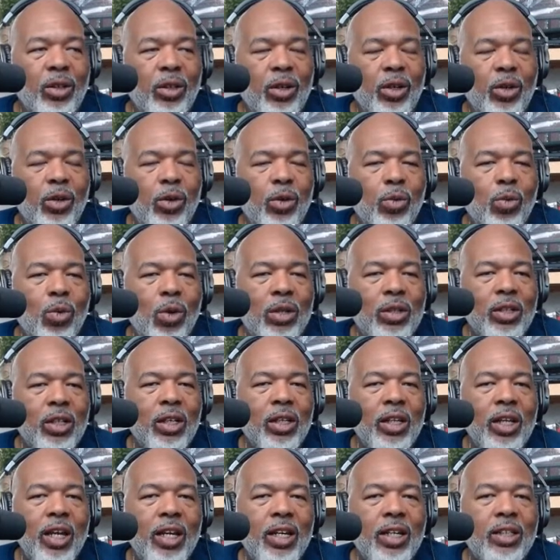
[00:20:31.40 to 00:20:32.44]
who won the
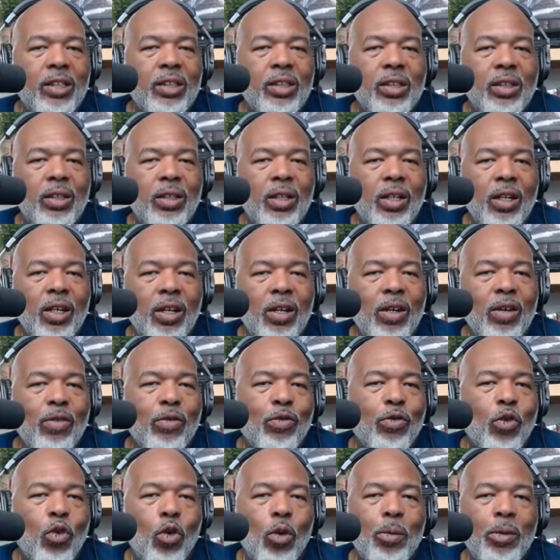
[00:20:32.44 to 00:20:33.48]
latest
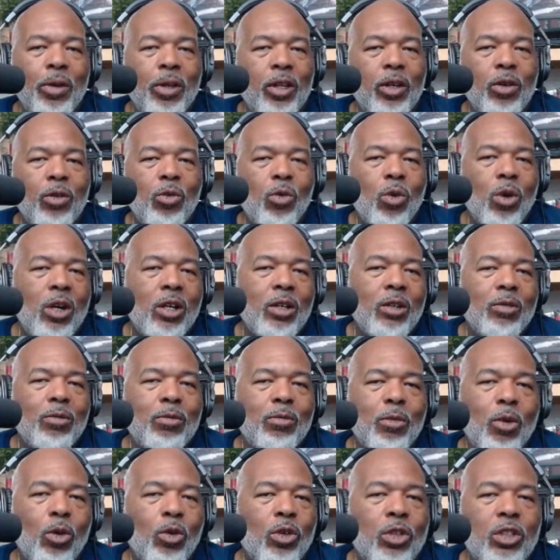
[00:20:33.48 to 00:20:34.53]
Formula One
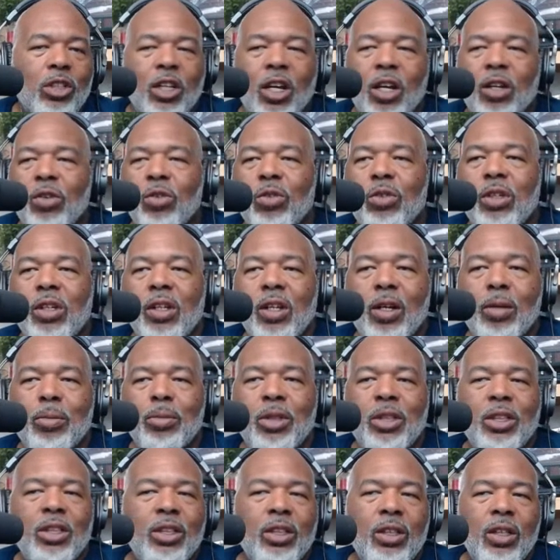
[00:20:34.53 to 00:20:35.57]
motorcycle
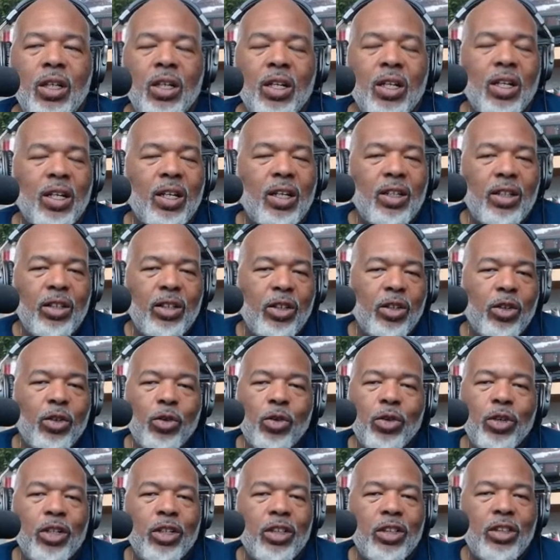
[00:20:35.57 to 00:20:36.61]
club's
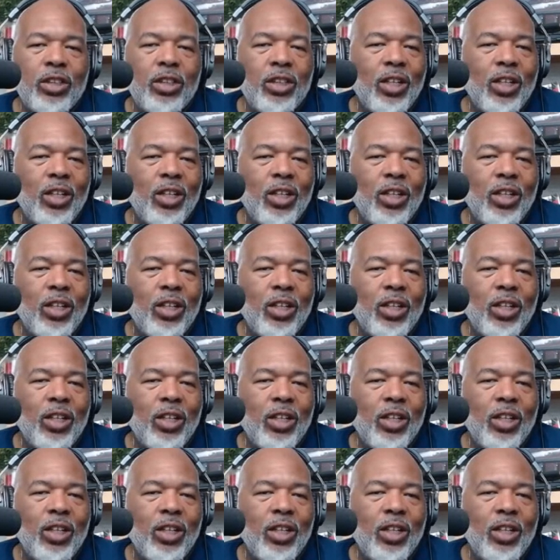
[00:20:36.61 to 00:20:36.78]
Laguna